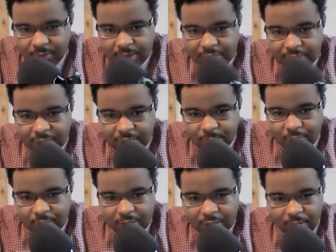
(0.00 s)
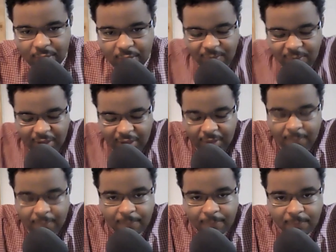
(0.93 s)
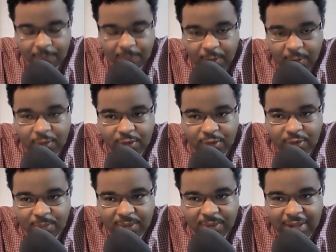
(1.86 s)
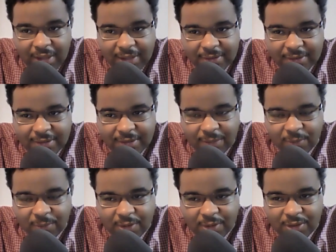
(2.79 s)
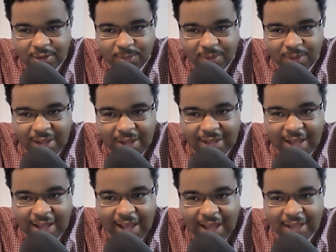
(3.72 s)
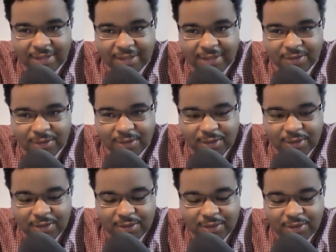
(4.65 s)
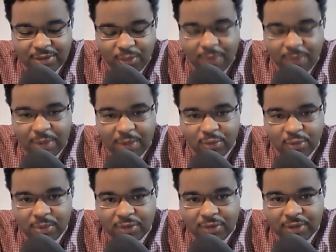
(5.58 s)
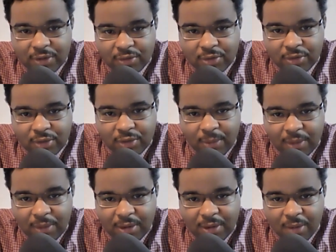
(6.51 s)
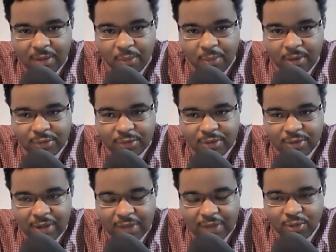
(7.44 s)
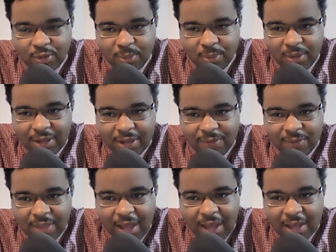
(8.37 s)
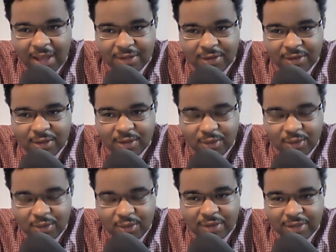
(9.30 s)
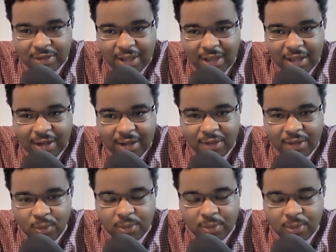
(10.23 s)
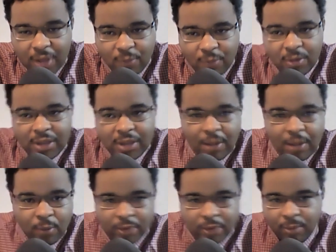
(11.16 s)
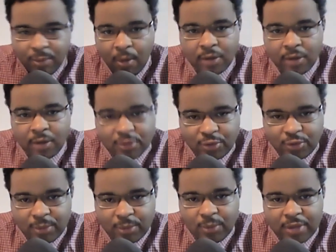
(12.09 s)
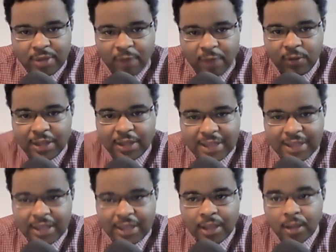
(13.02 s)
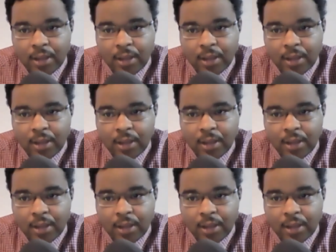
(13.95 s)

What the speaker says: And it seems like you have a very good plan. You have a very good plan, and you have mentioned with the Secretary of State being nonpartisan. I do believe that you as a candidate, you would definitely get rid of the partisanship. You would definitely